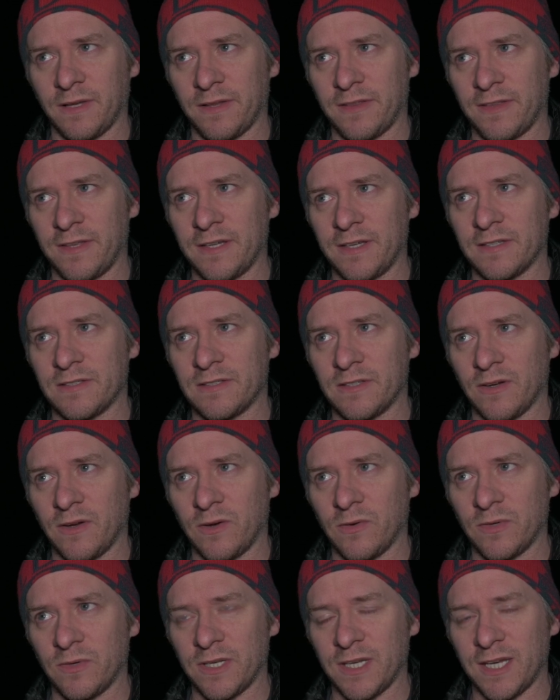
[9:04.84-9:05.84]
I think it's the
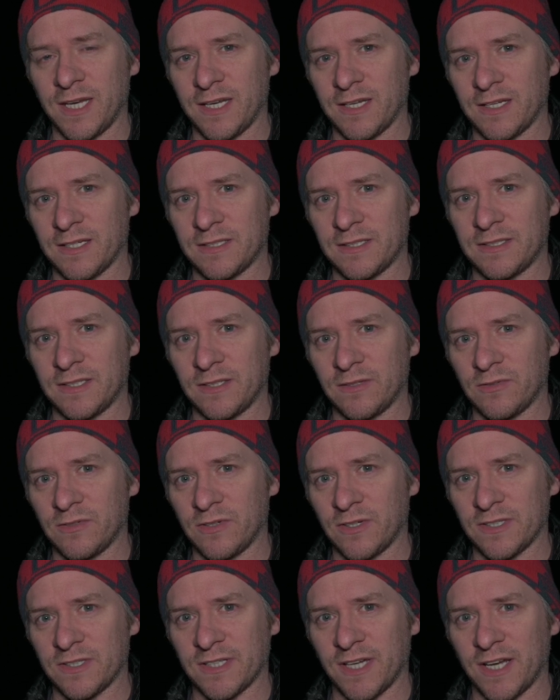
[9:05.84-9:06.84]
whole NINA
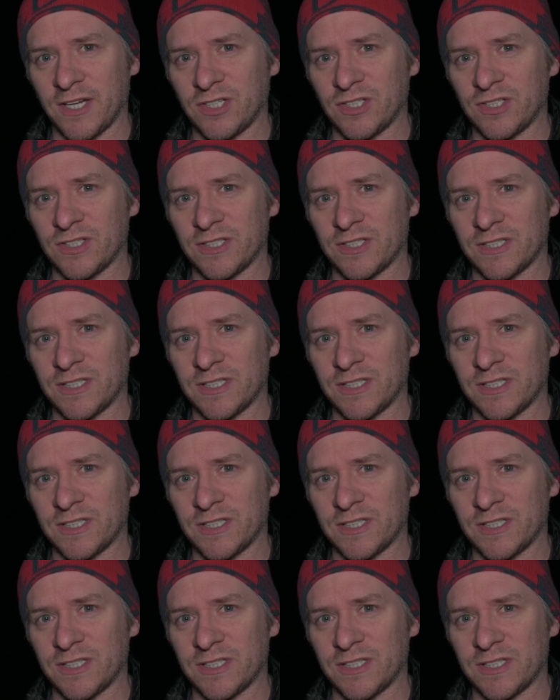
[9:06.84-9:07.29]
synchronization.